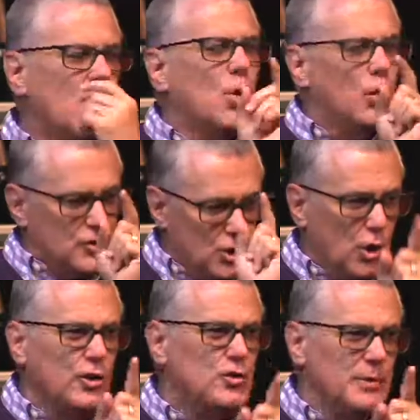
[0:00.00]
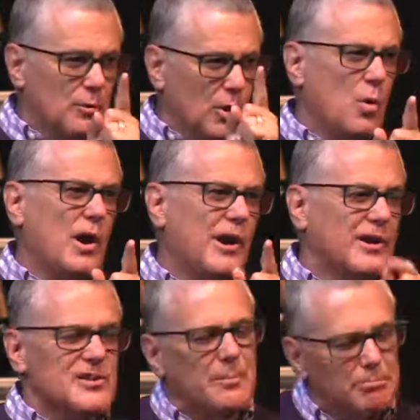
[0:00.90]
What's going to be required
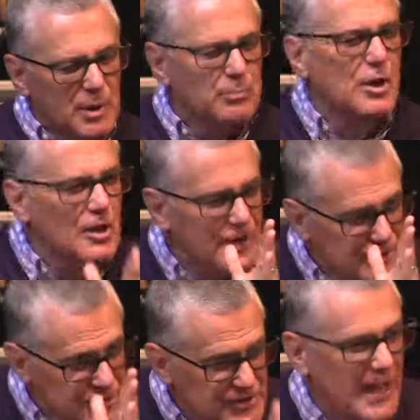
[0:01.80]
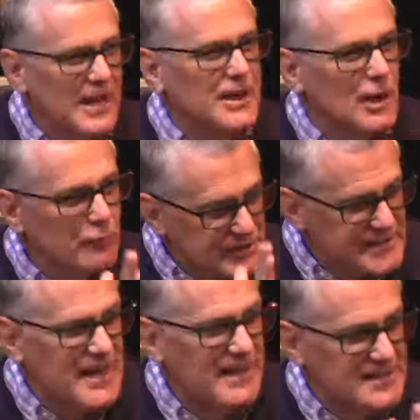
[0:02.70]
is a biblical understanding of what
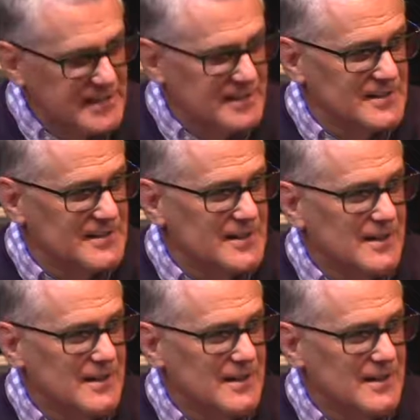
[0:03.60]
sex is.